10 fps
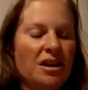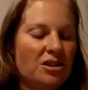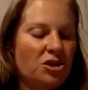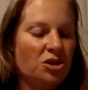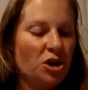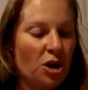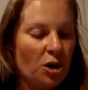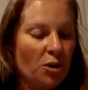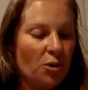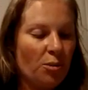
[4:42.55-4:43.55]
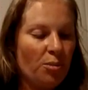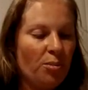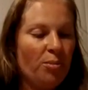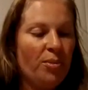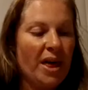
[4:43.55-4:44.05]
So
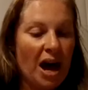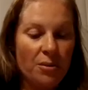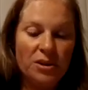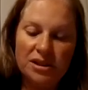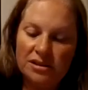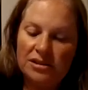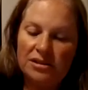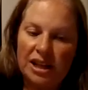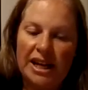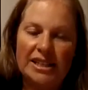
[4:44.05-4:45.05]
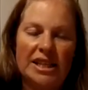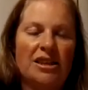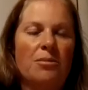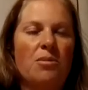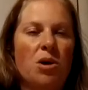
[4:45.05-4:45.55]
that was, like I said,
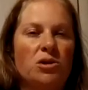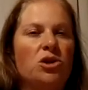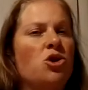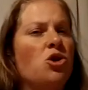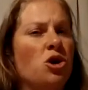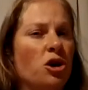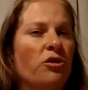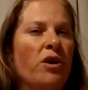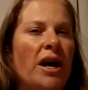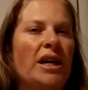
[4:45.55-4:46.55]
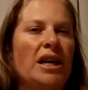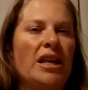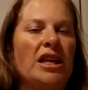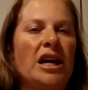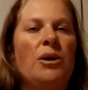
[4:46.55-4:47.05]
the most nerve-wracking I
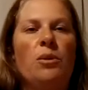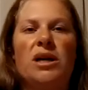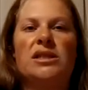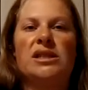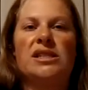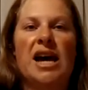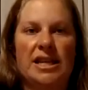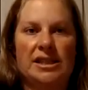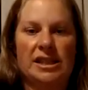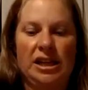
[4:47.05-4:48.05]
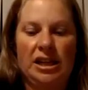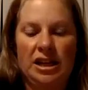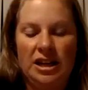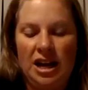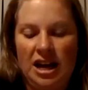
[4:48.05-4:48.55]
think I was in testing,
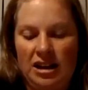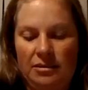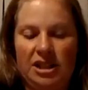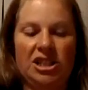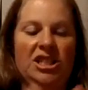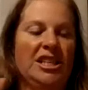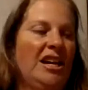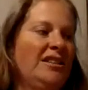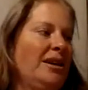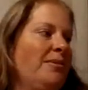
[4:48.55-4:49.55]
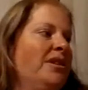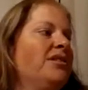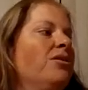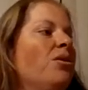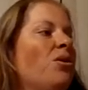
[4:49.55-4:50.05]
because she set us up in this
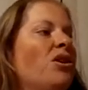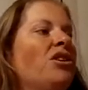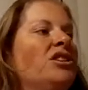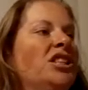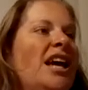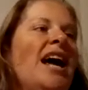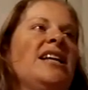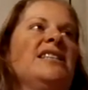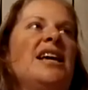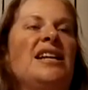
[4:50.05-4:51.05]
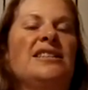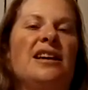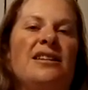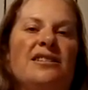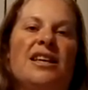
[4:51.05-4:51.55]
little corner, and she had us
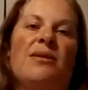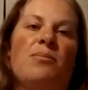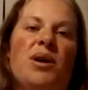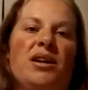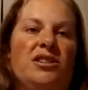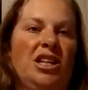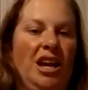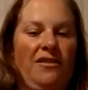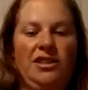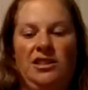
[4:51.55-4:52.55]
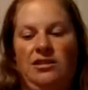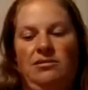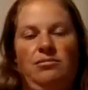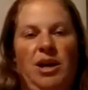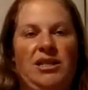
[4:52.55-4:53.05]
set pitch. She gave us
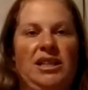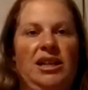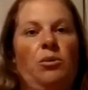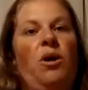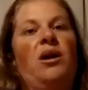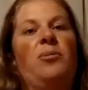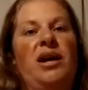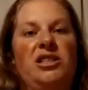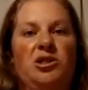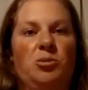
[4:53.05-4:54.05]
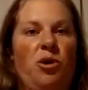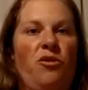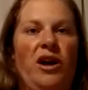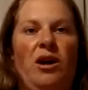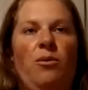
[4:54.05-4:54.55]
basically what a patient's
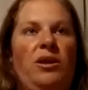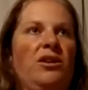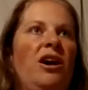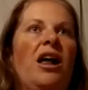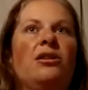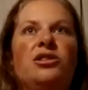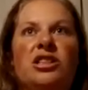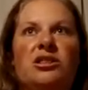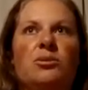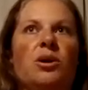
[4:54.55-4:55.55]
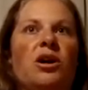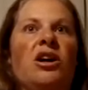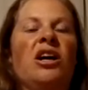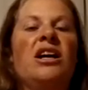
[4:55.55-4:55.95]
profile, what their allergies were,